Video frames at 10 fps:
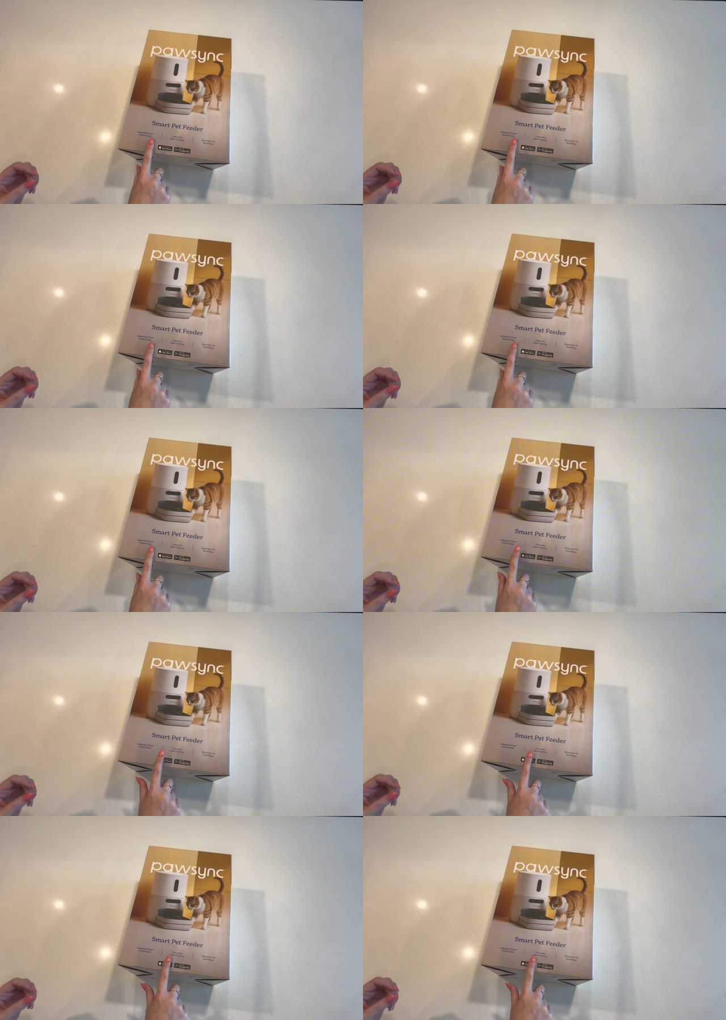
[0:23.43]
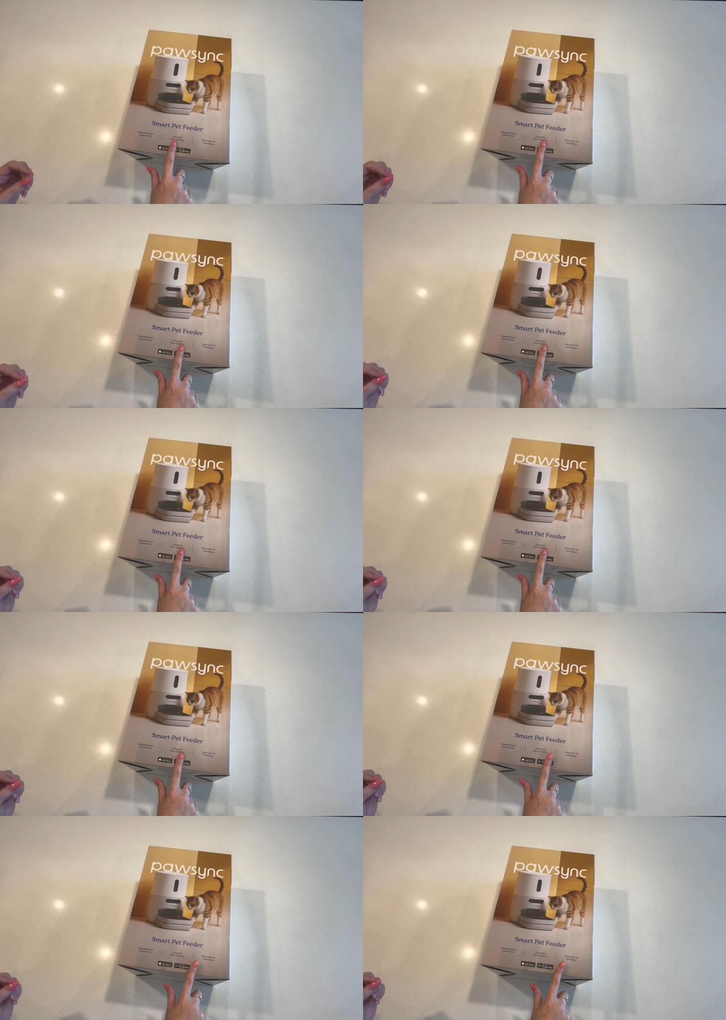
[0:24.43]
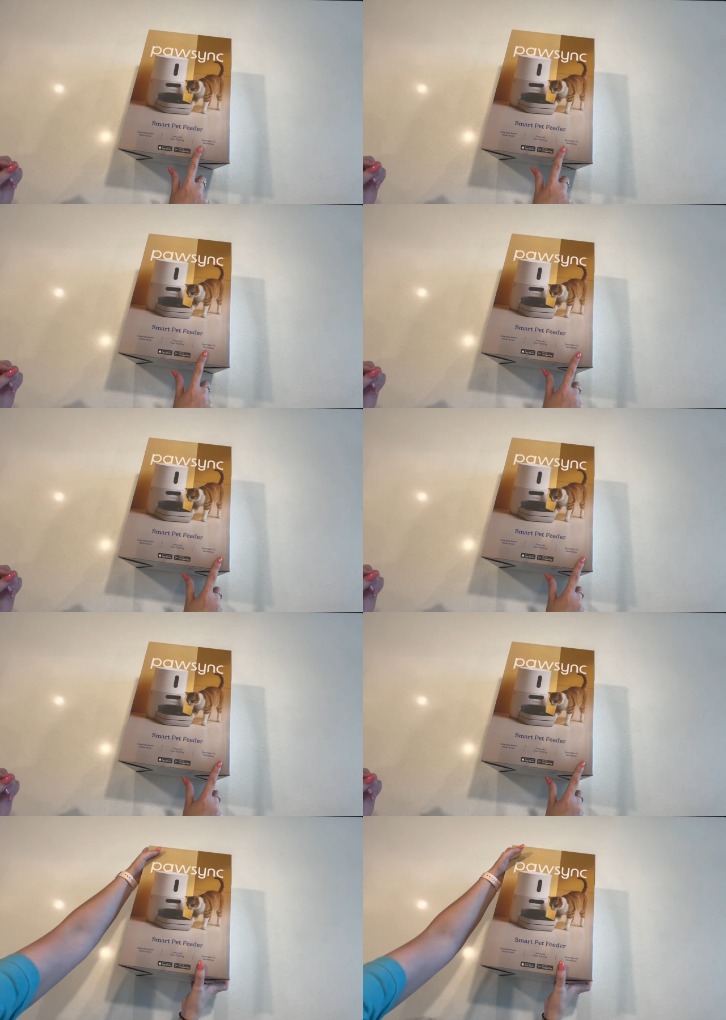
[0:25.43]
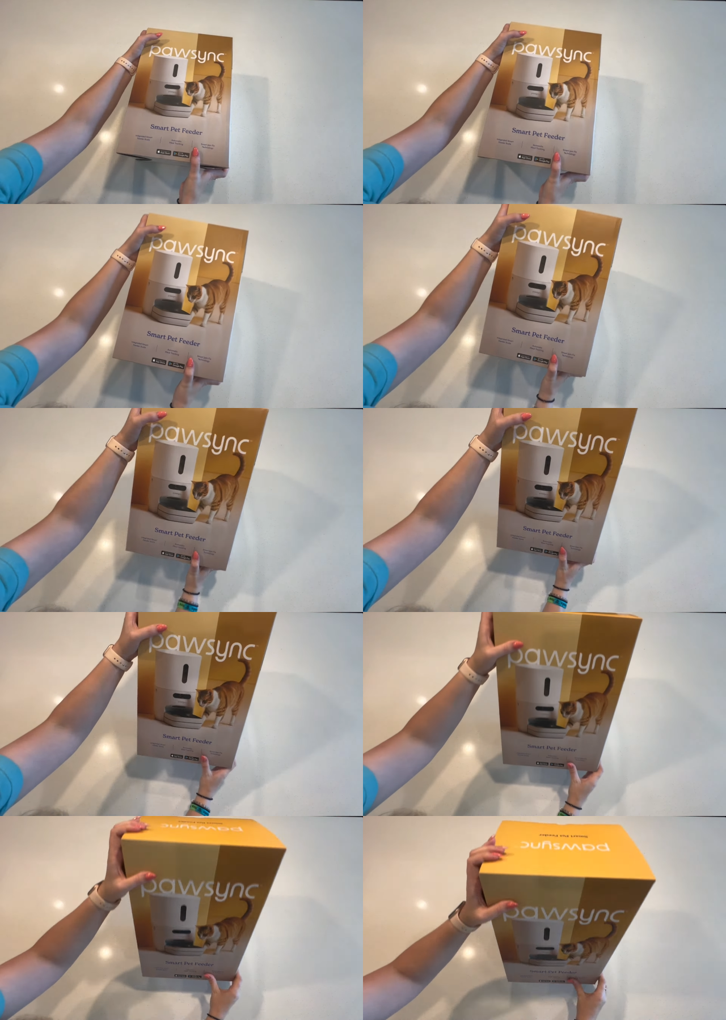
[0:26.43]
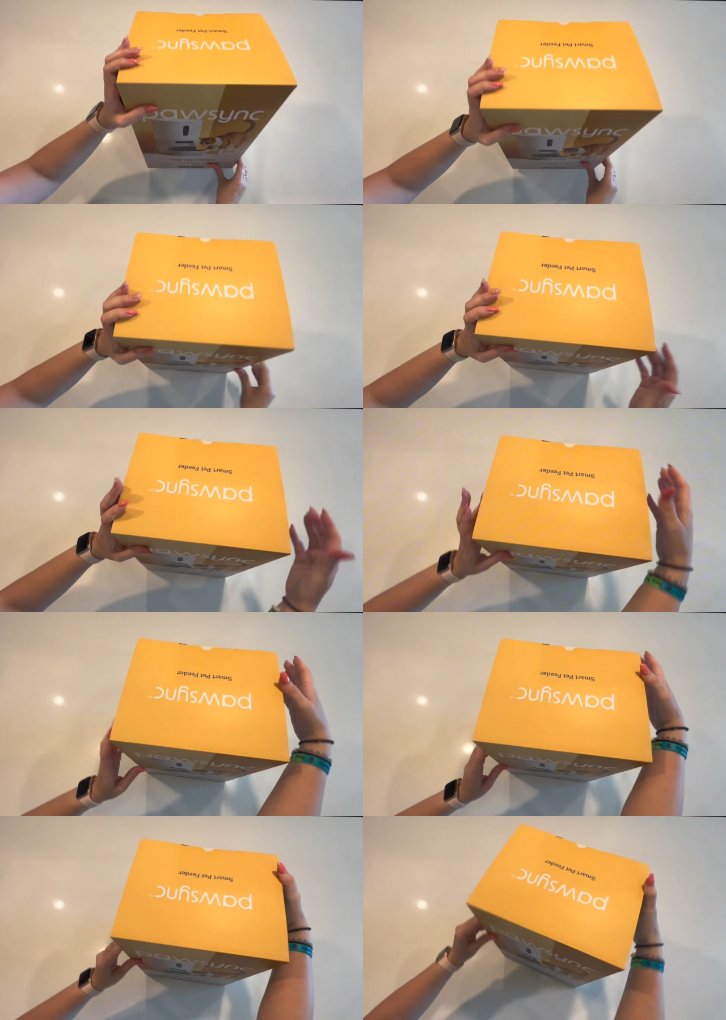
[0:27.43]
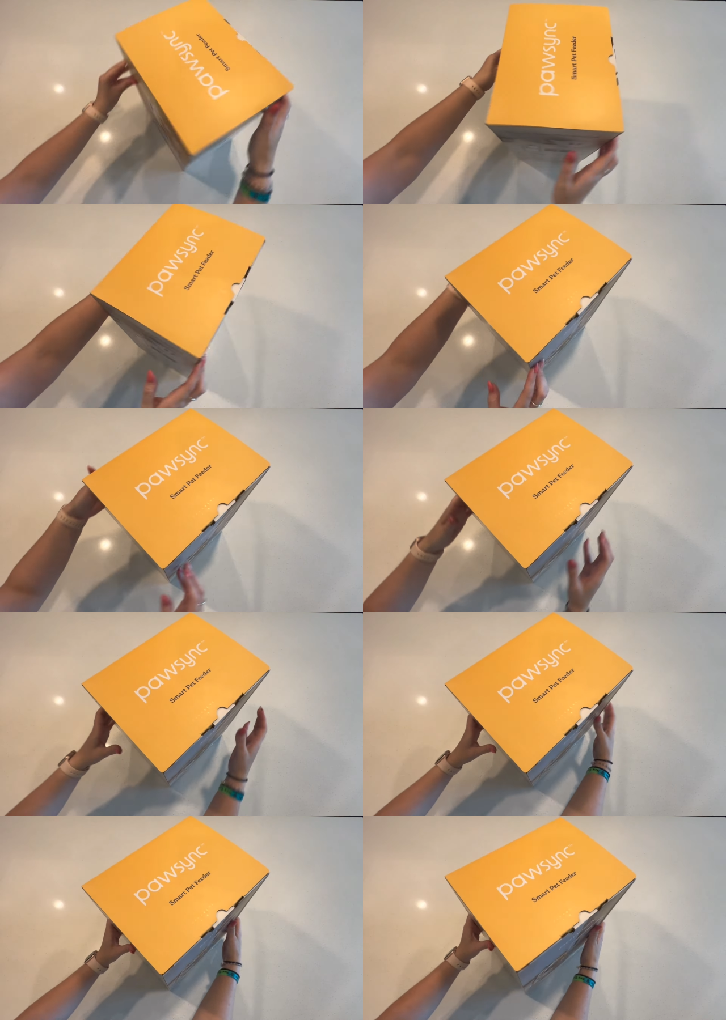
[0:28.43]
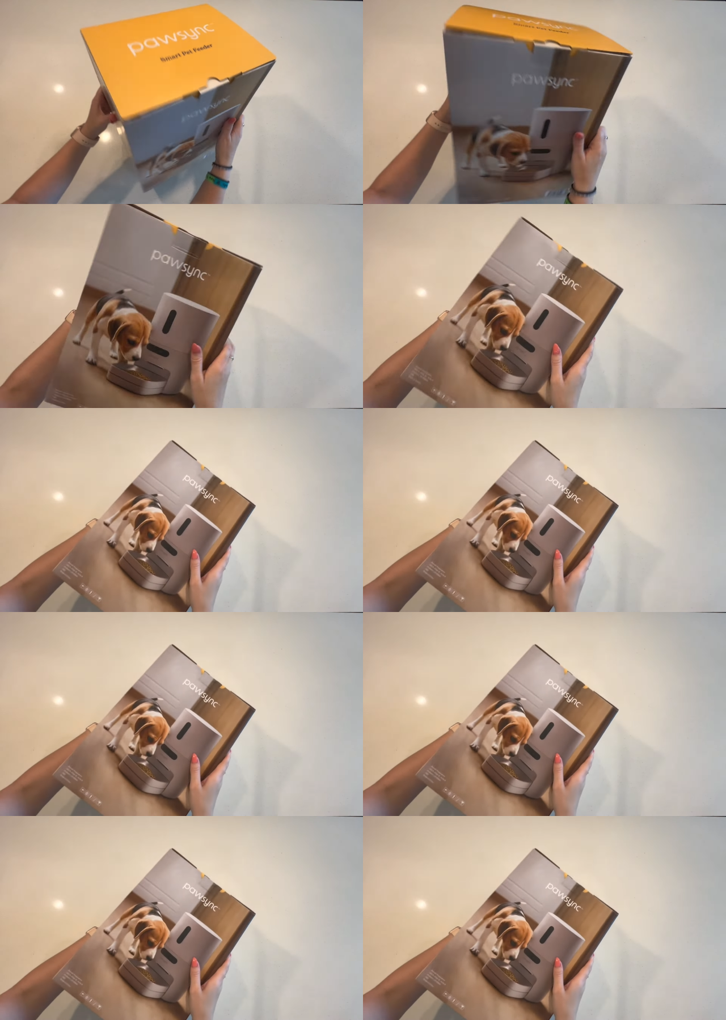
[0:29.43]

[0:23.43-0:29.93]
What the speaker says: Nobody's mouth can be seen.